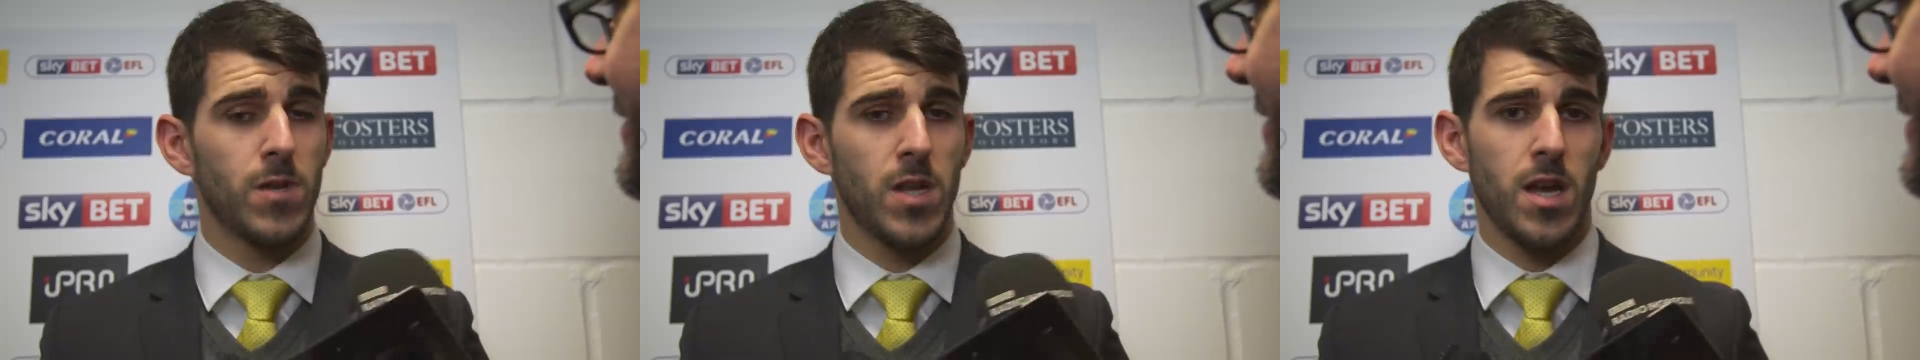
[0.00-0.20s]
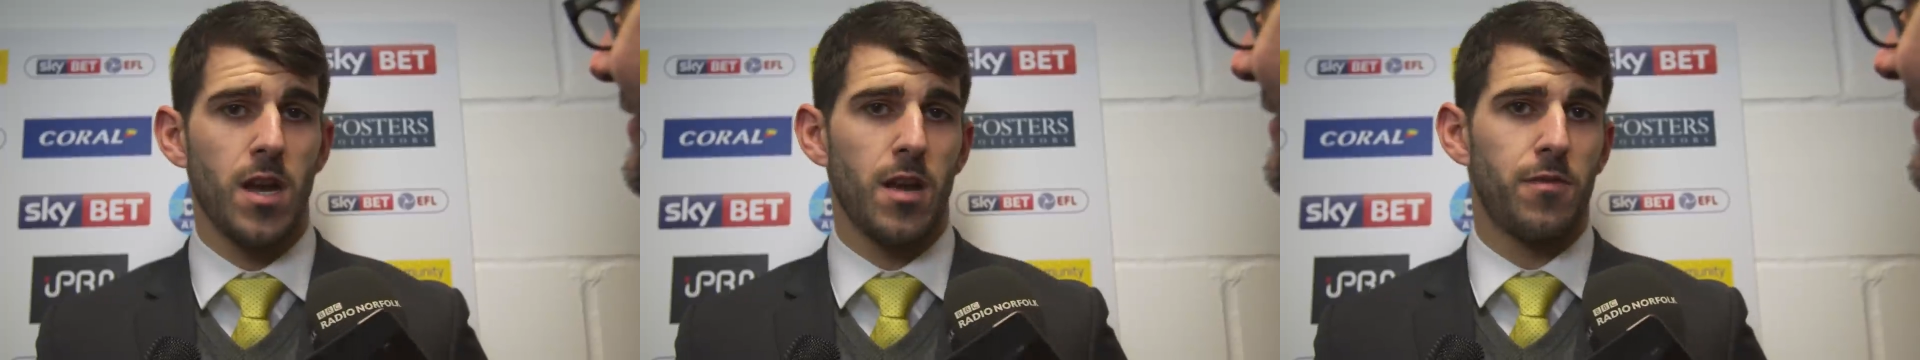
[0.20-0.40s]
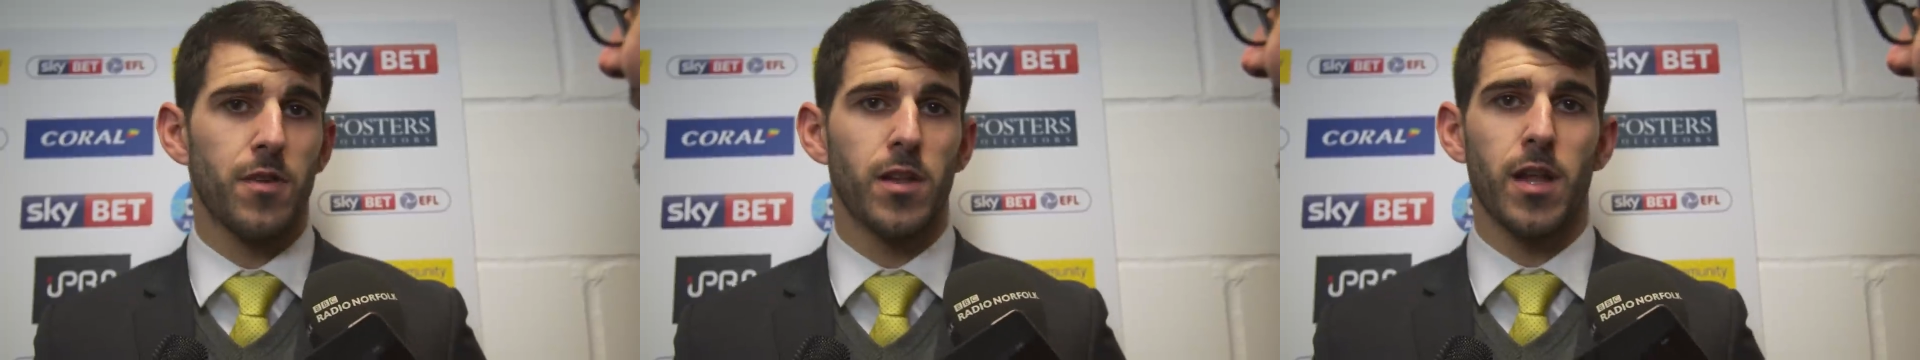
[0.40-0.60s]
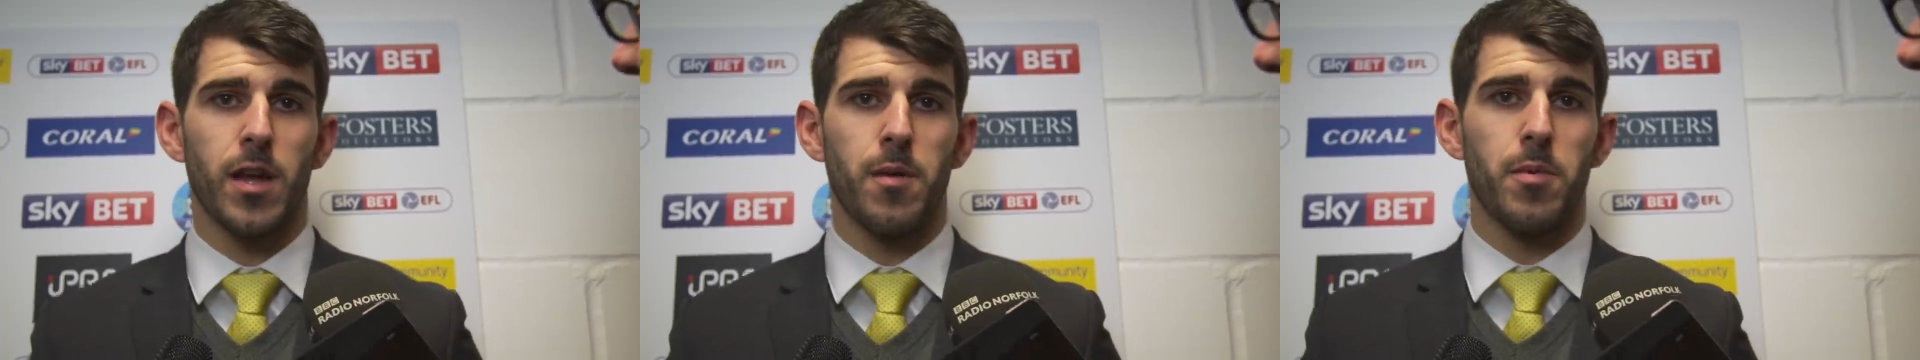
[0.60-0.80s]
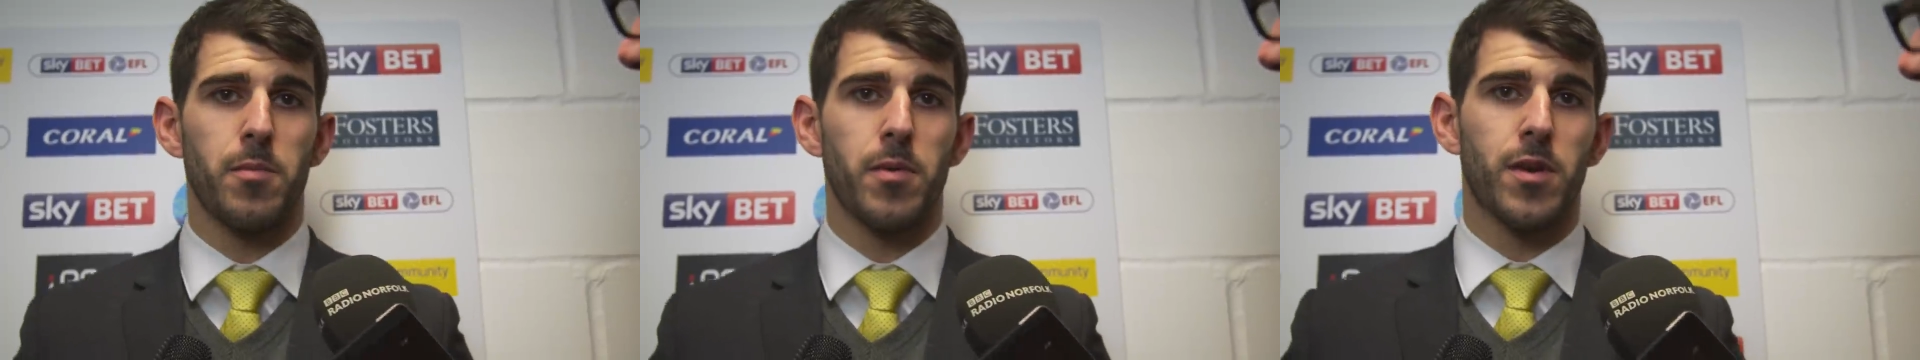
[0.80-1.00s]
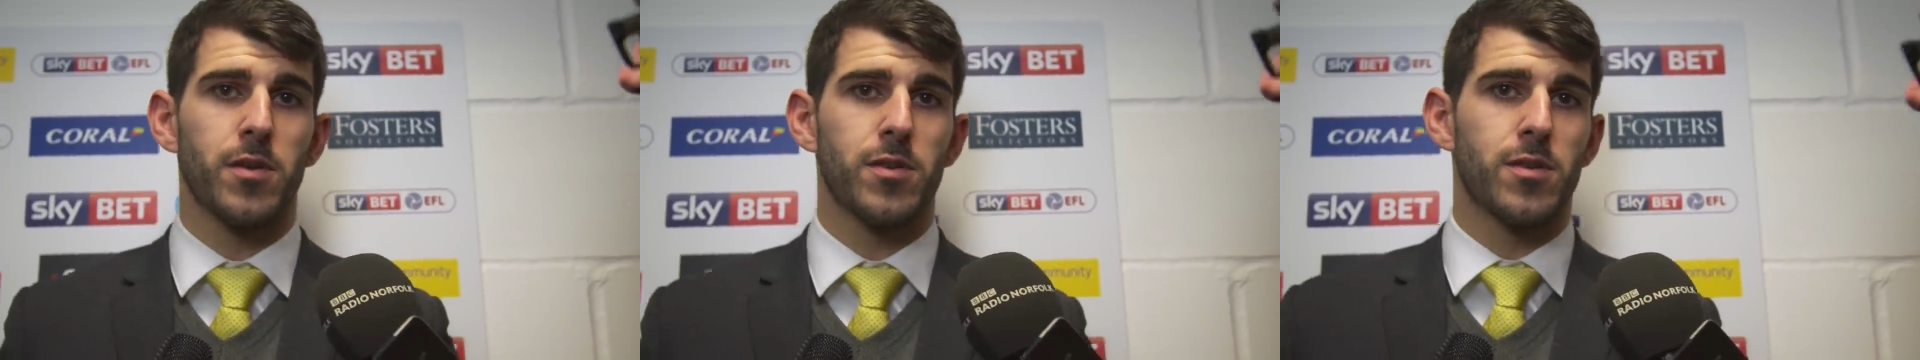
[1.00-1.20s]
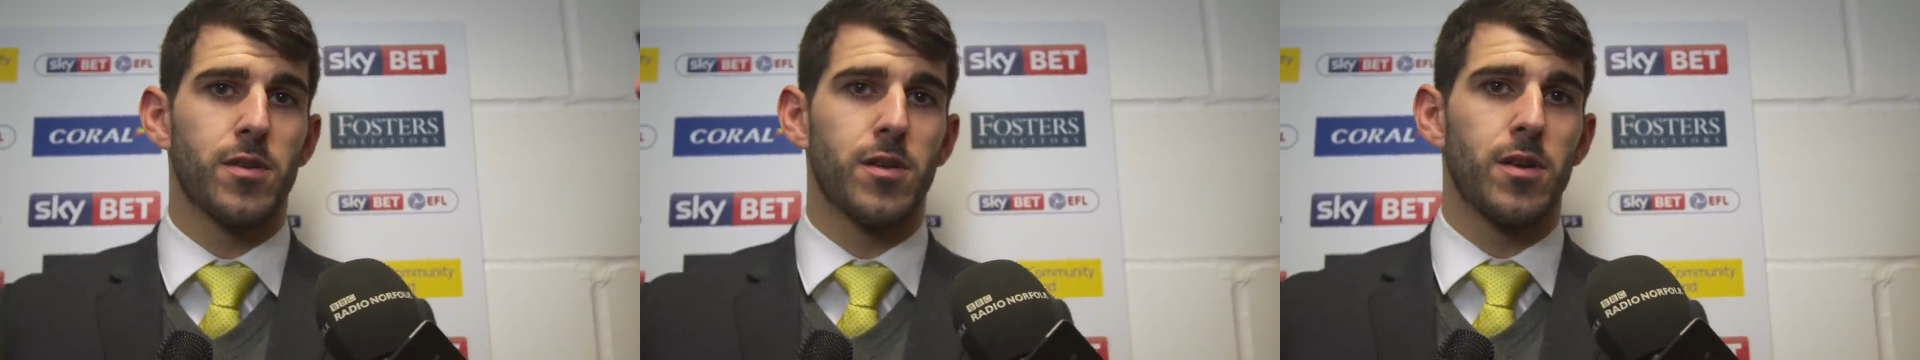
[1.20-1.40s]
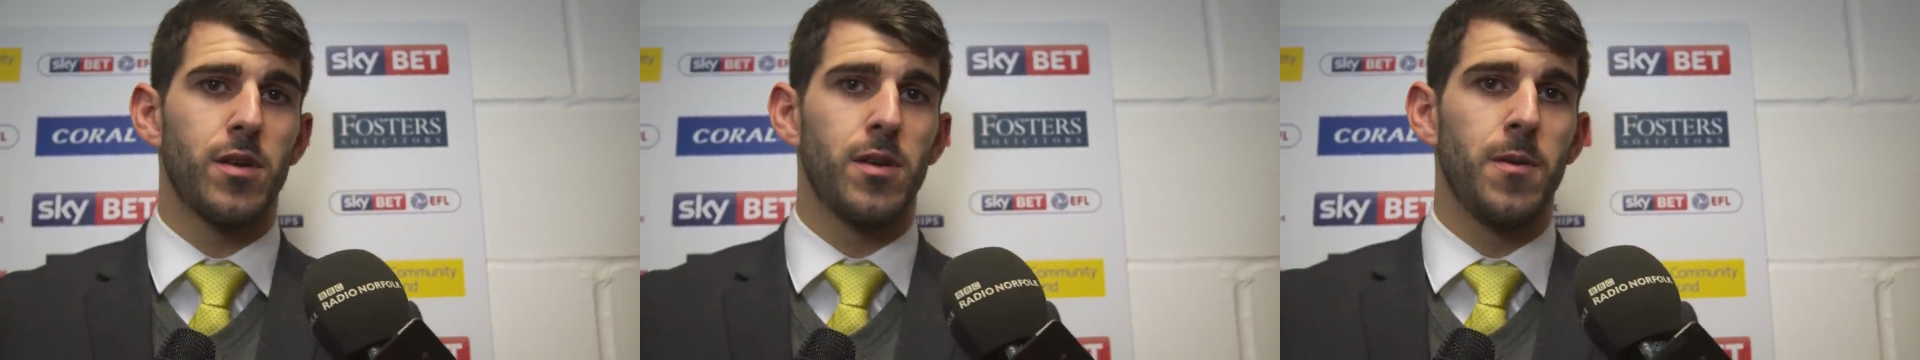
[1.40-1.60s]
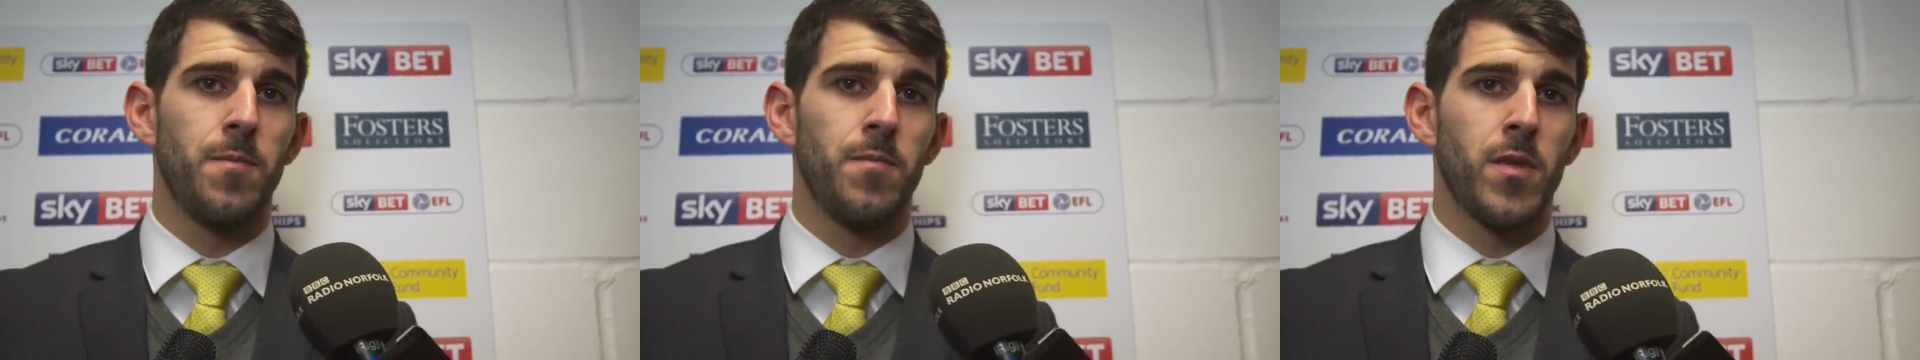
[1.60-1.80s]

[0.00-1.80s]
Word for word: yeah I feel happy because uh,